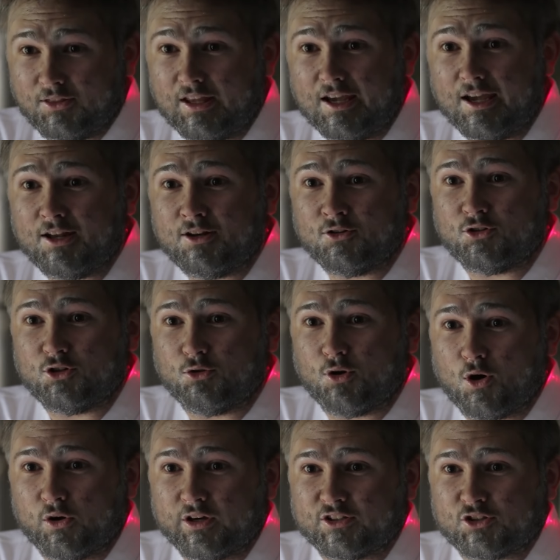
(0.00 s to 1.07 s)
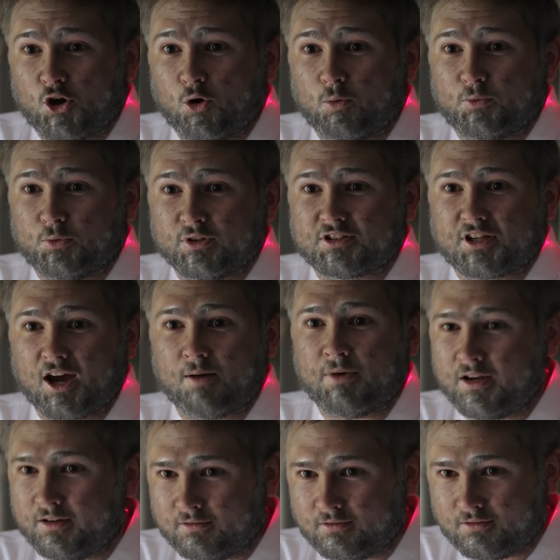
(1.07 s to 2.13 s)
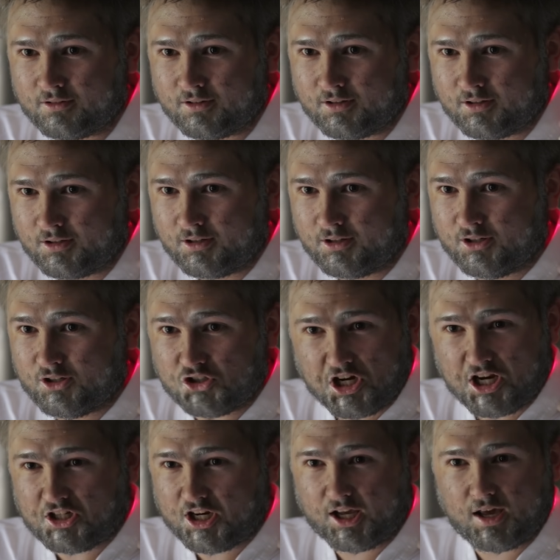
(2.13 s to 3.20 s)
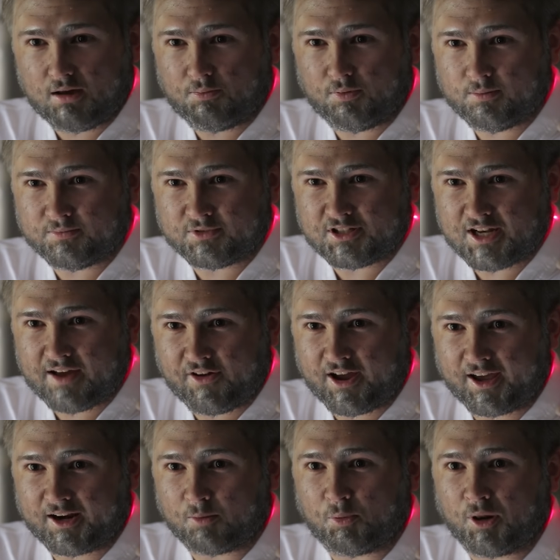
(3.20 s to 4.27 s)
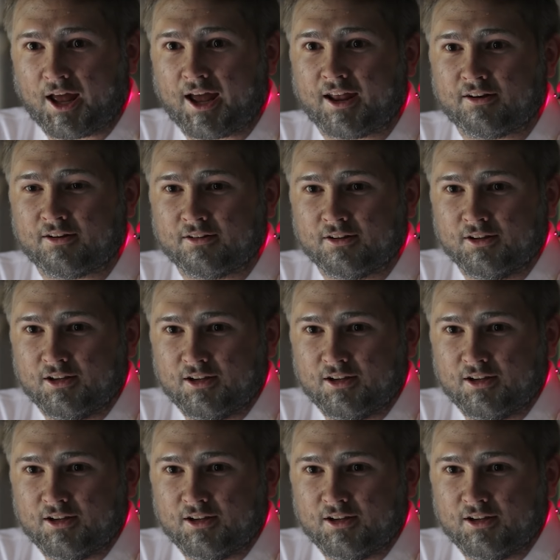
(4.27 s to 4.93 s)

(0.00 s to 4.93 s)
The end you always hoped was coming. J.J. Abrams never had a plan